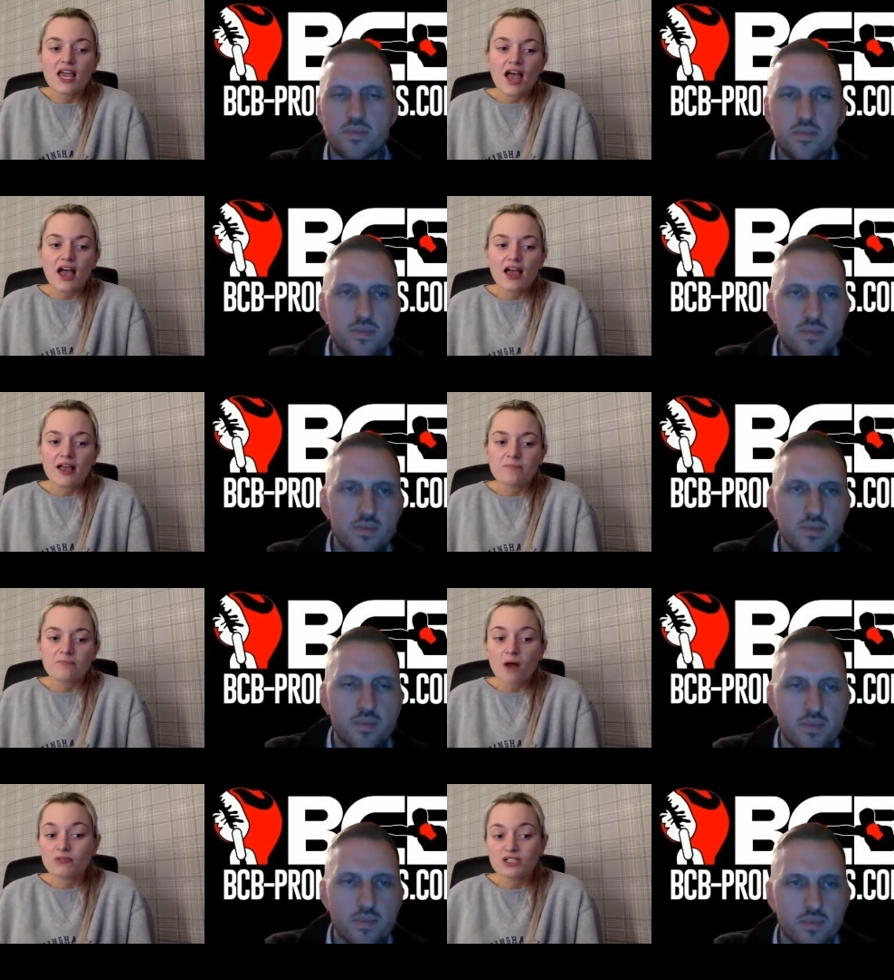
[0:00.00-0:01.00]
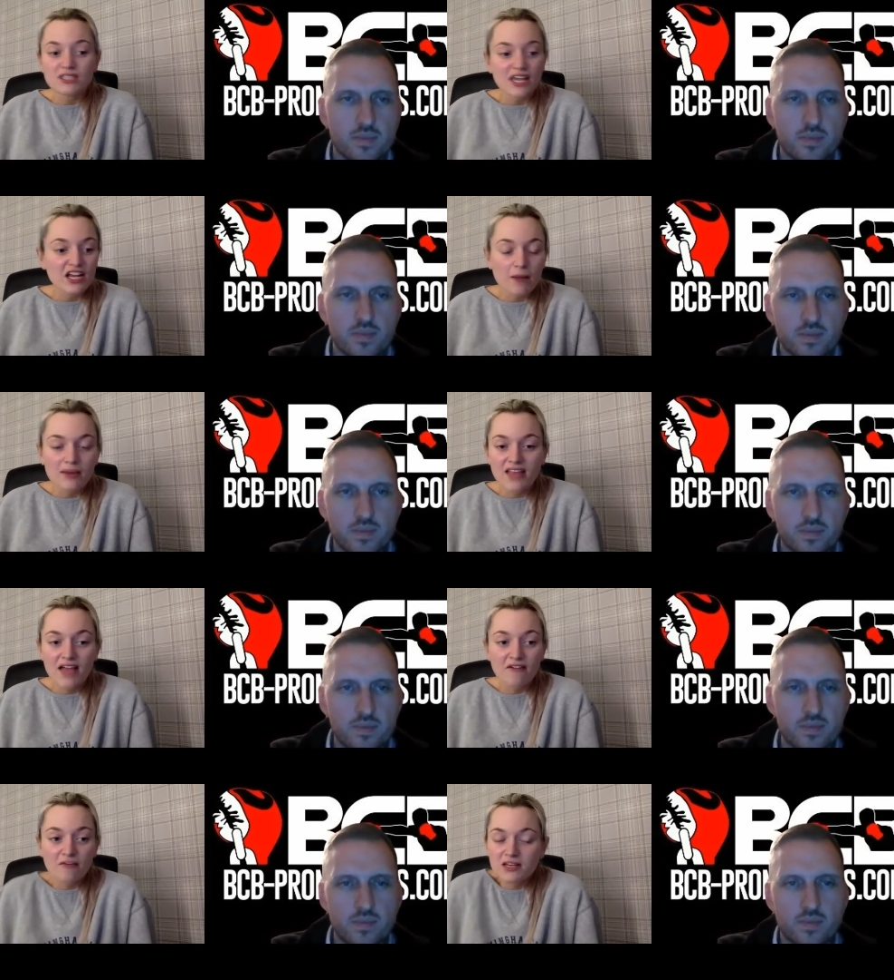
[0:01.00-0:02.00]
Speaker 1: Um, but I'm just going to go in
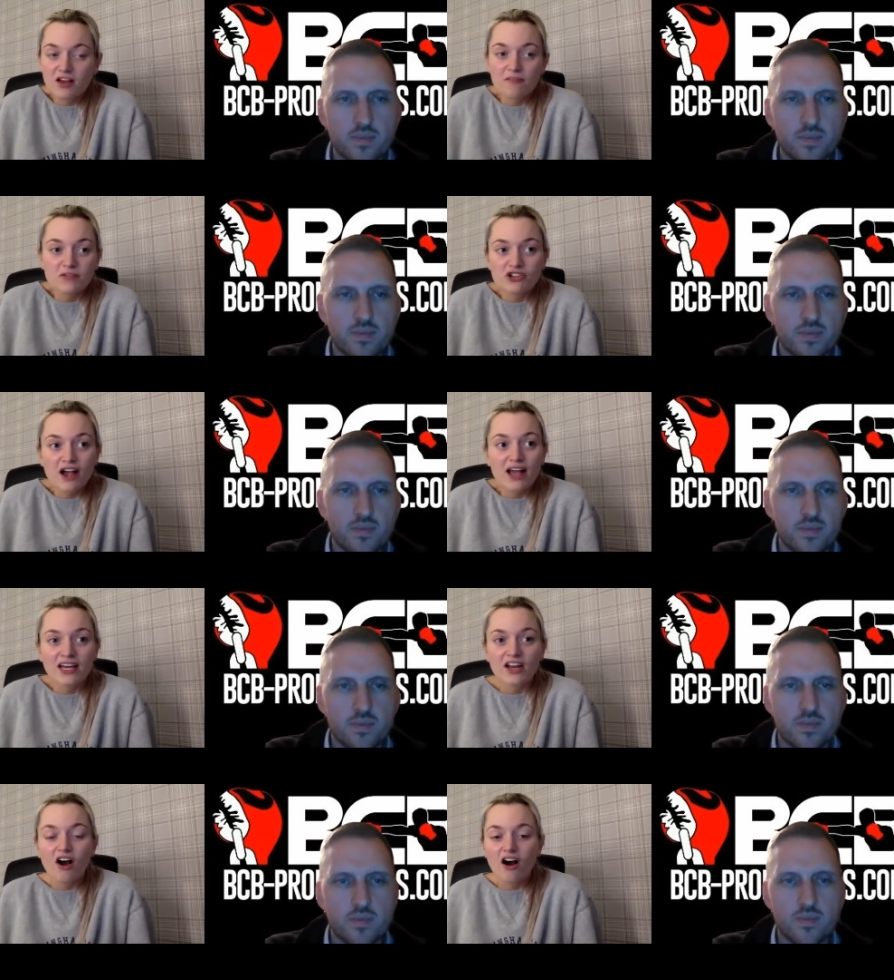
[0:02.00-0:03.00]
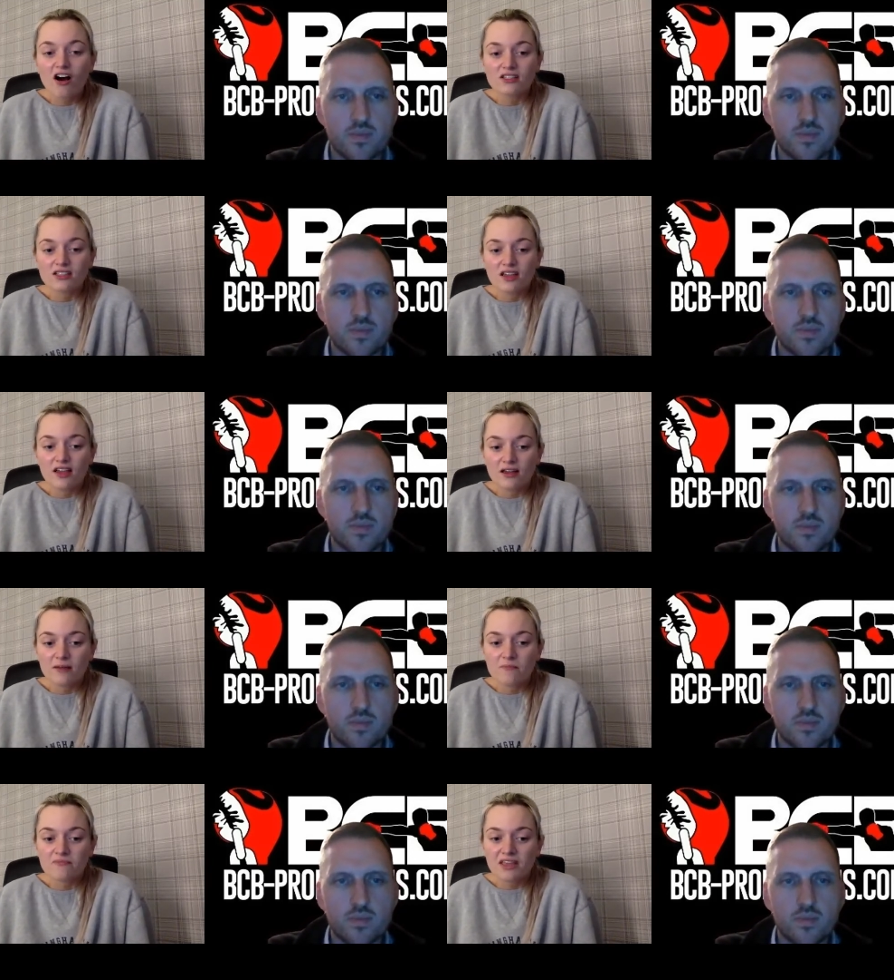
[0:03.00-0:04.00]
there. I've been I've been training hard,
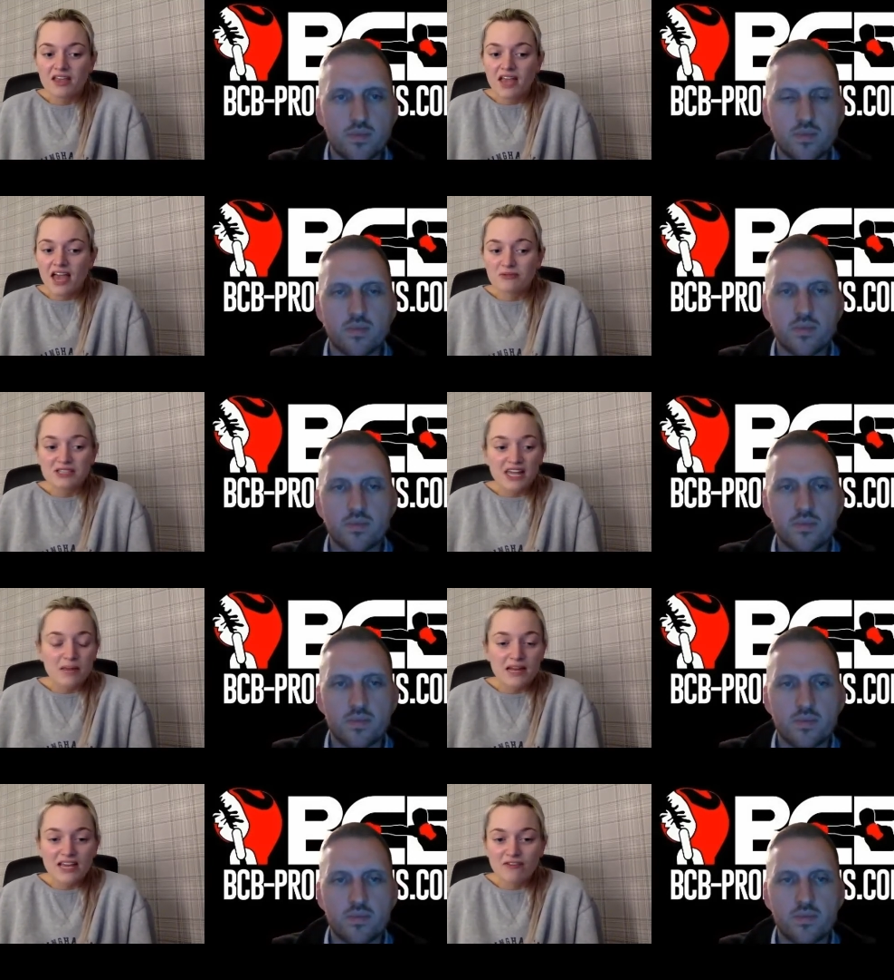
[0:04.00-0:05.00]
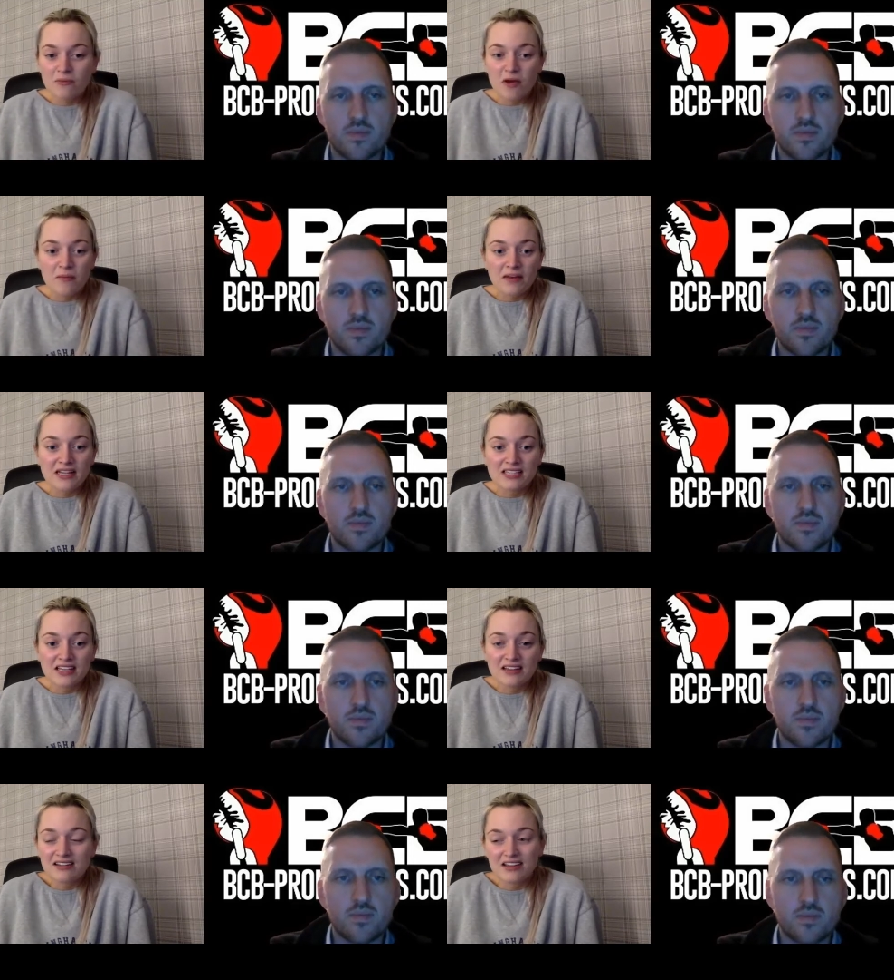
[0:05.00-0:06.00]
um, and I'm just going to believe in my ability
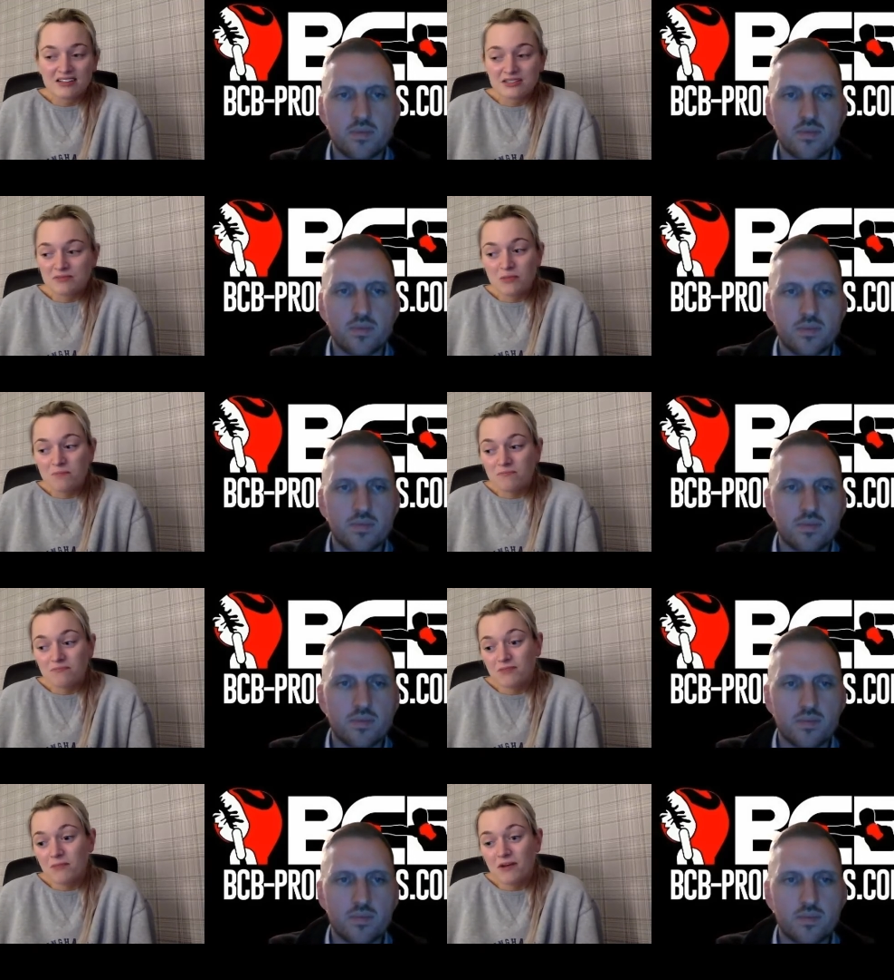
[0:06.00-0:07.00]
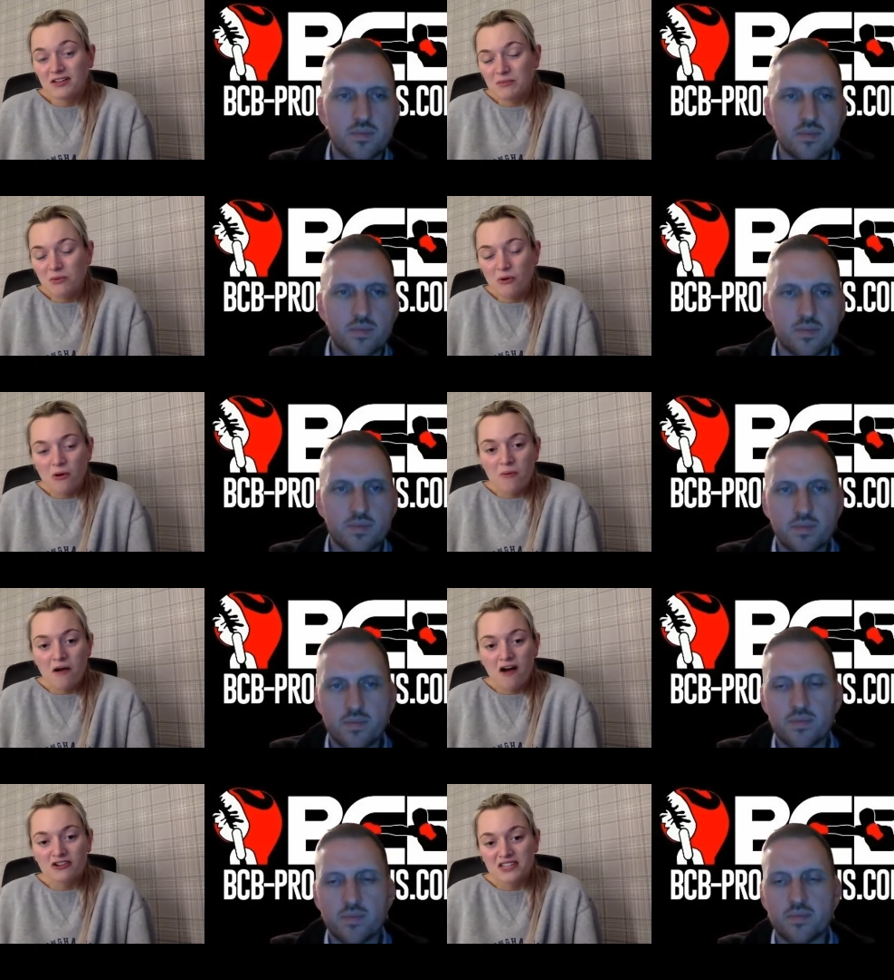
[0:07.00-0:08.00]
and and the, the most important
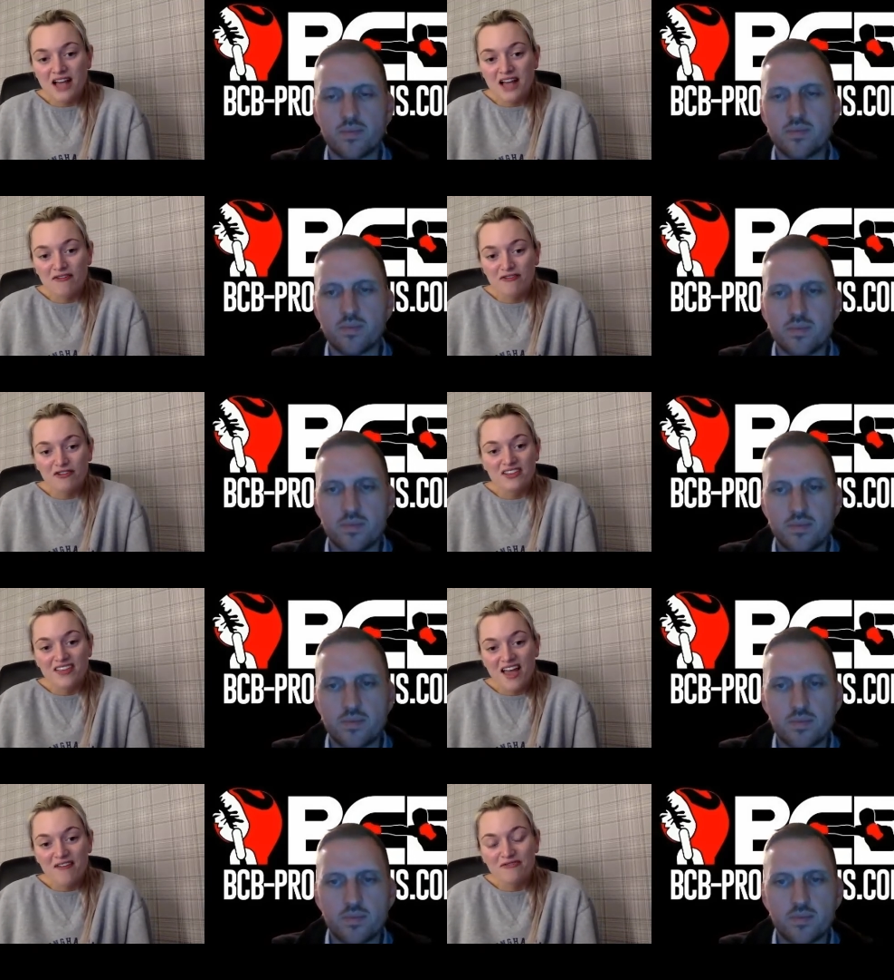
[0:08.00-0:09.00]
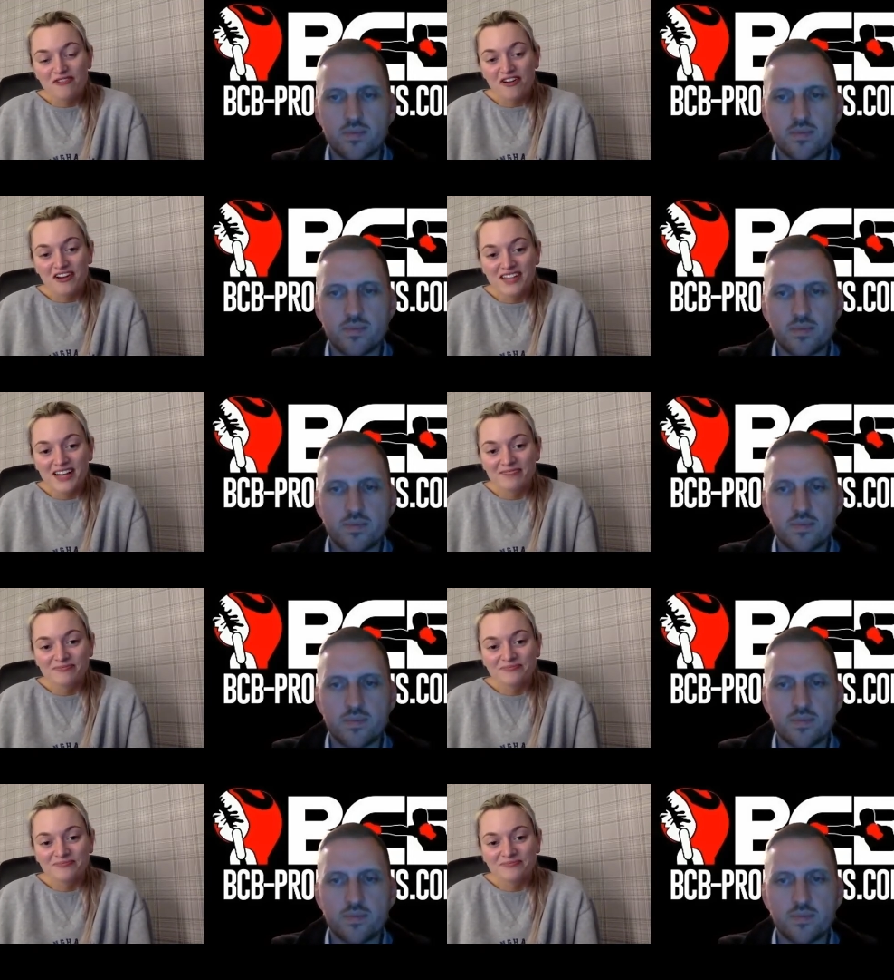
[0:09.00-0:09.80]
part, just have fun in there on Friday.